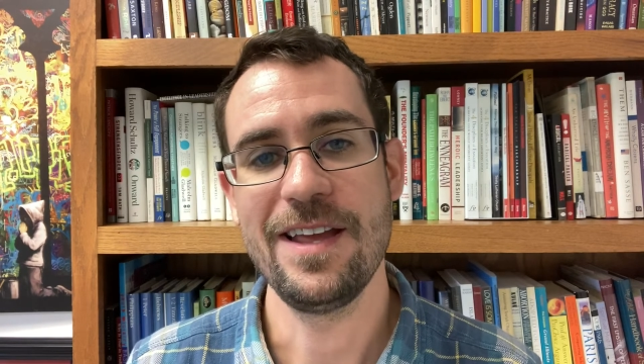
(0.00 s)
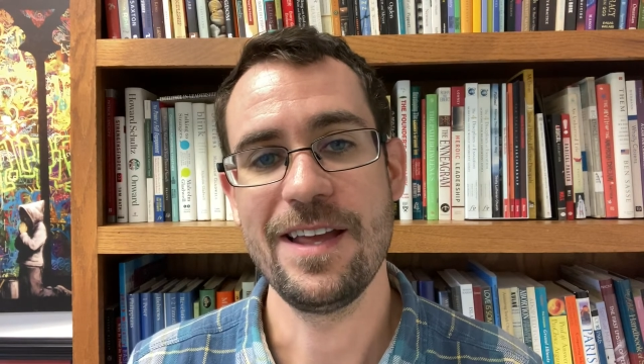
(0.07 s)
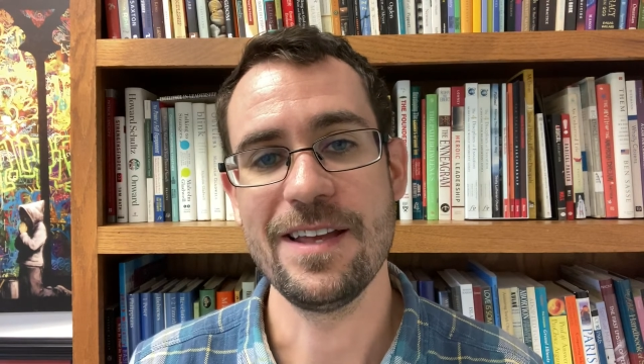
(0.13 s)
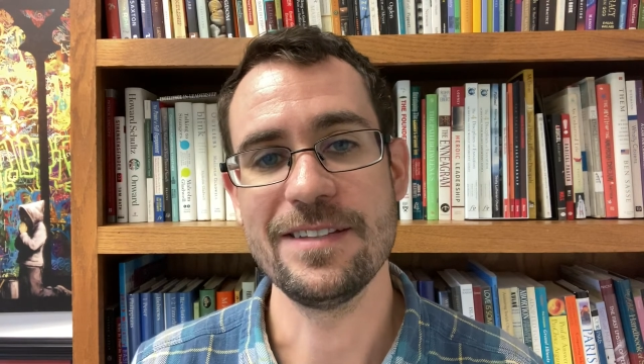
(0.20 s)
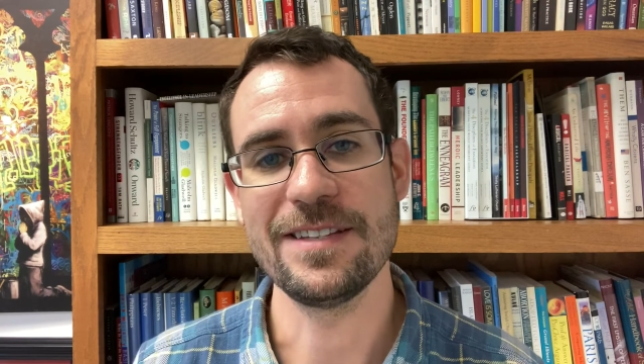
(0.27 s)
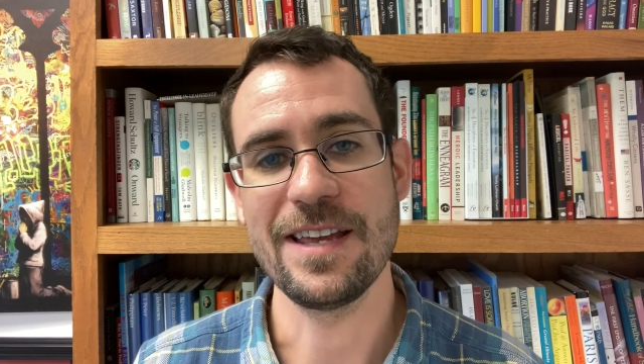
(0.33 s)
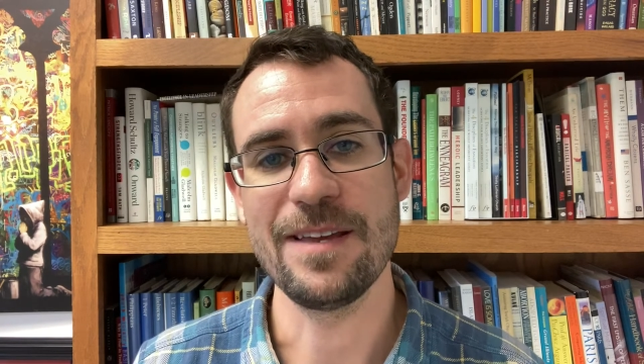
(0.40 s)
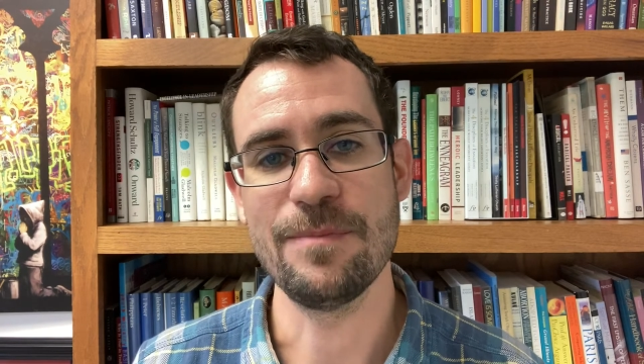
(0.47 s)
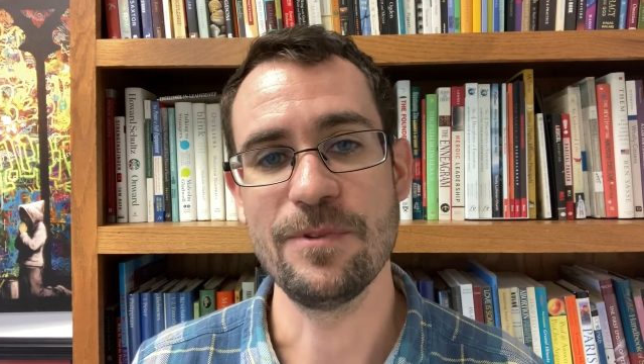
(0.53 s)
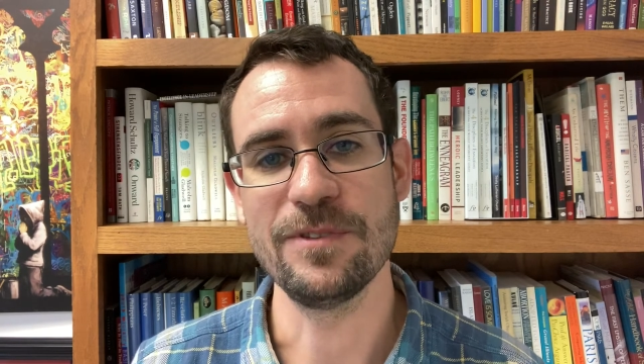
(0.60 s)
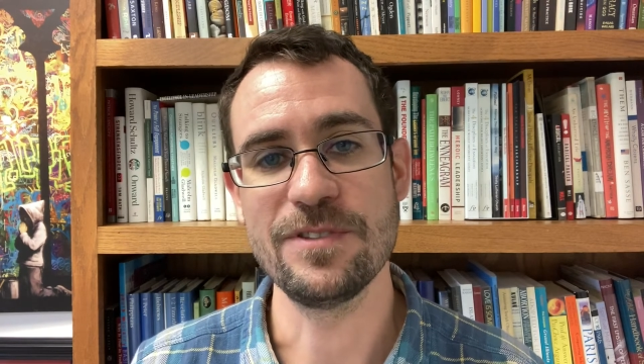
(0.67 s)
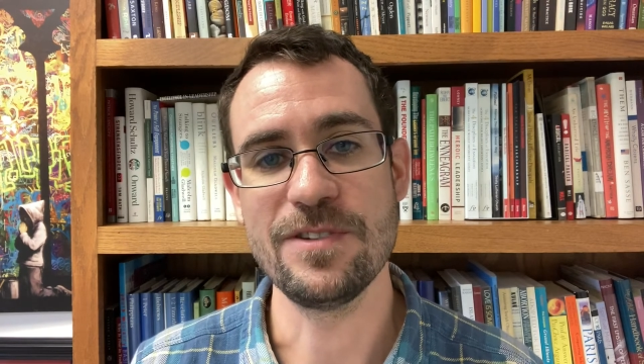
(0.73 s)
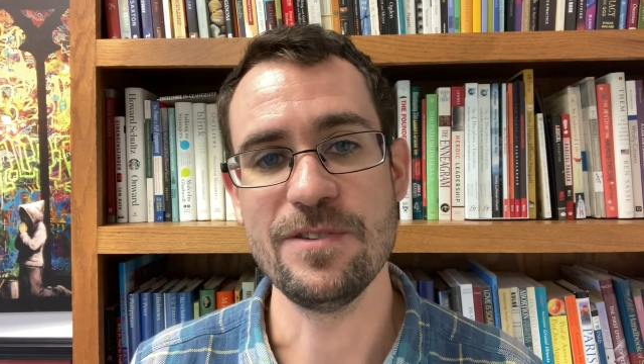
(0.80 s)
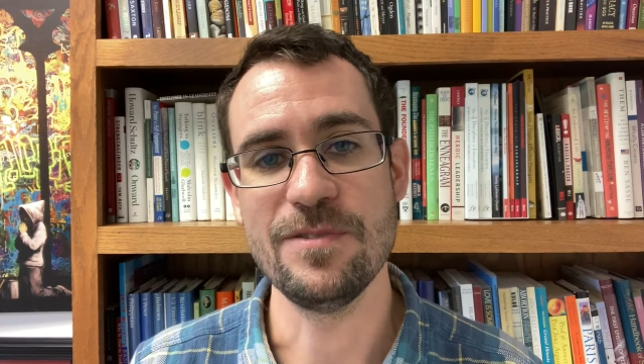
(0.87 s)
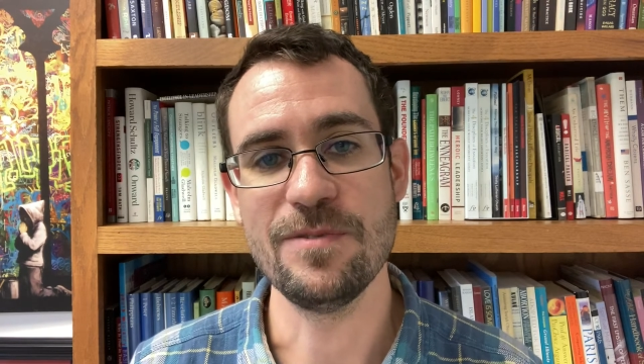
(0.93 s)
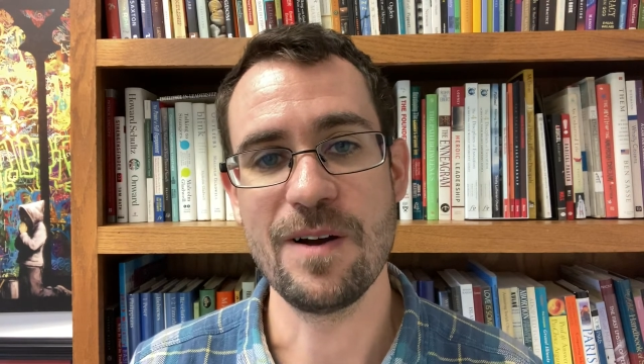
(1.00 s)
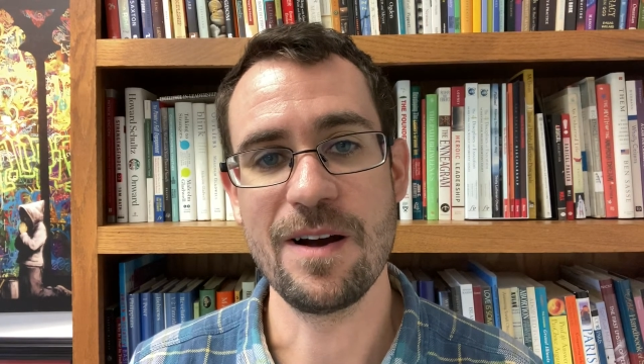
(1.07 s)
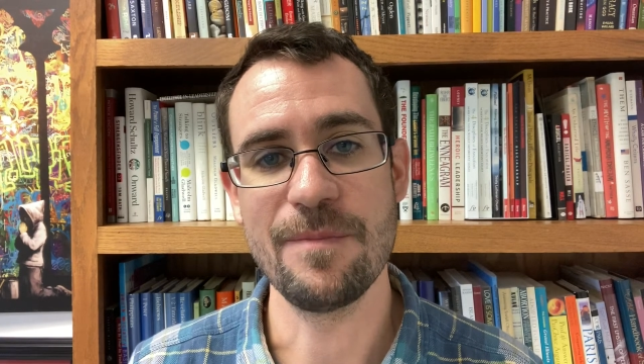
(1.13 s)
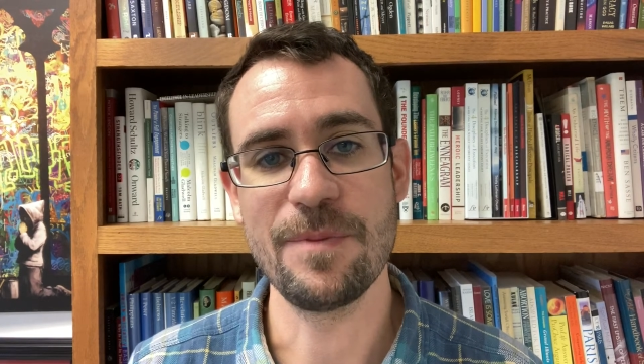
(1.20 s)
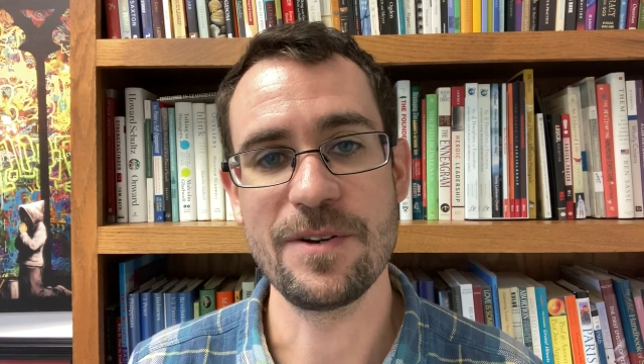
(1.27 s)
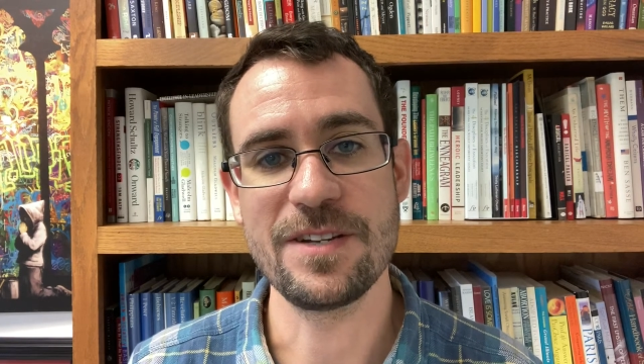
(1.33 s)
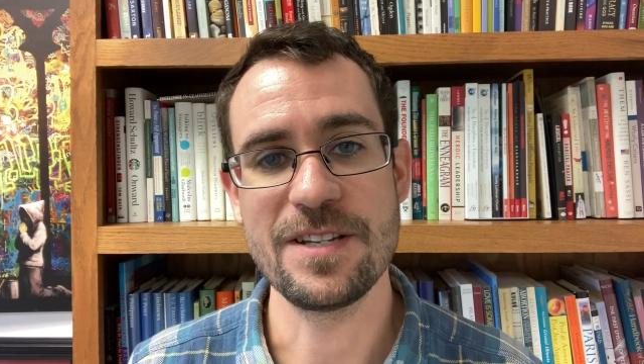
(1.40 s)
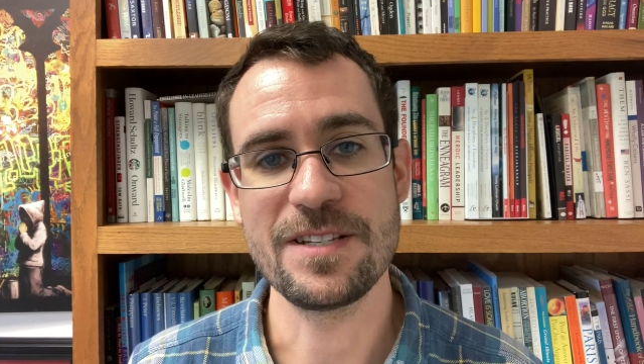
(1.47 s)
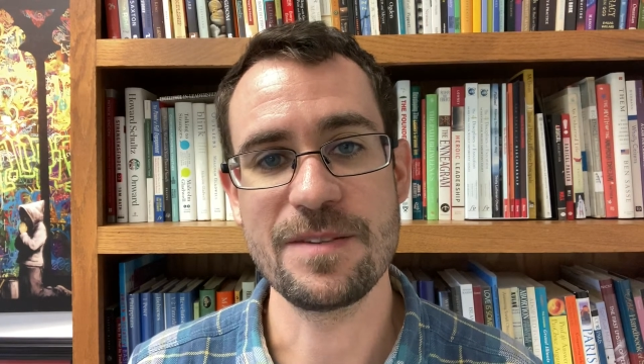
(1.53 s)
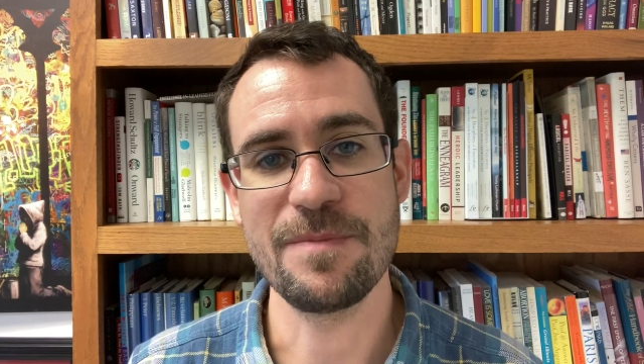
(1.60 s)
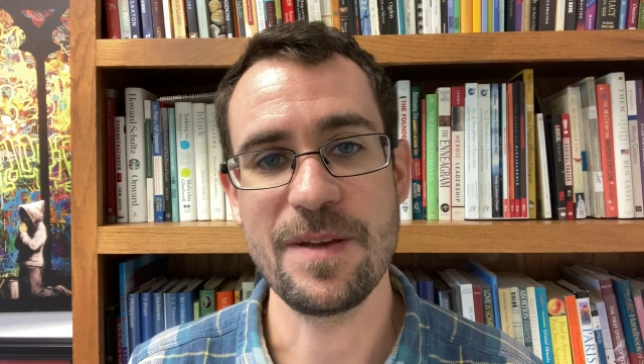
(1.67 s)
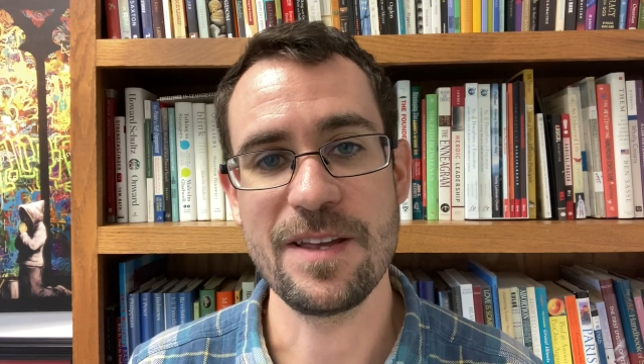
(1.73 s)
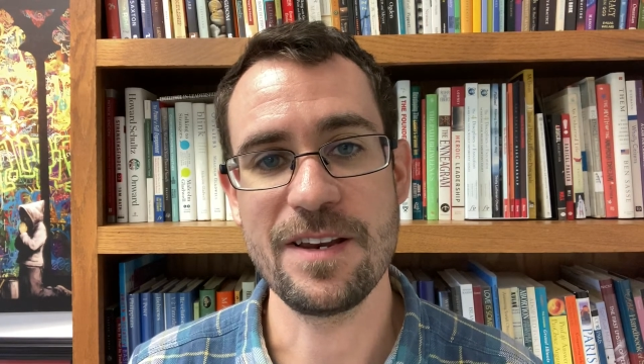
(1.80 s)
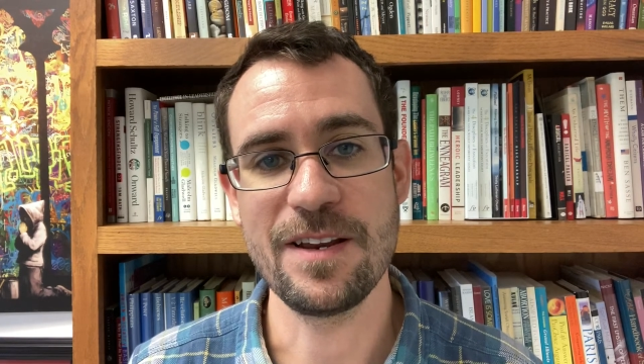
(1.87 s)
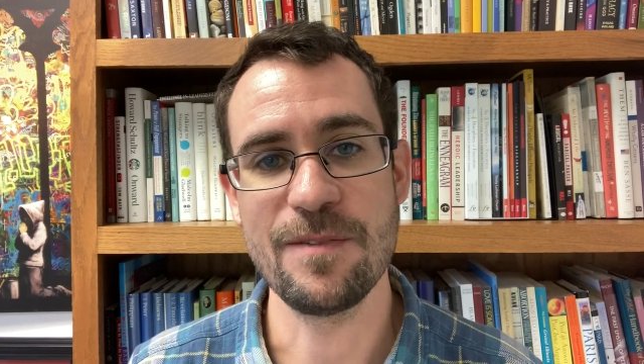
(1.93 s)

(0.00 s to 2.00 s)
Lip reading: and able to participate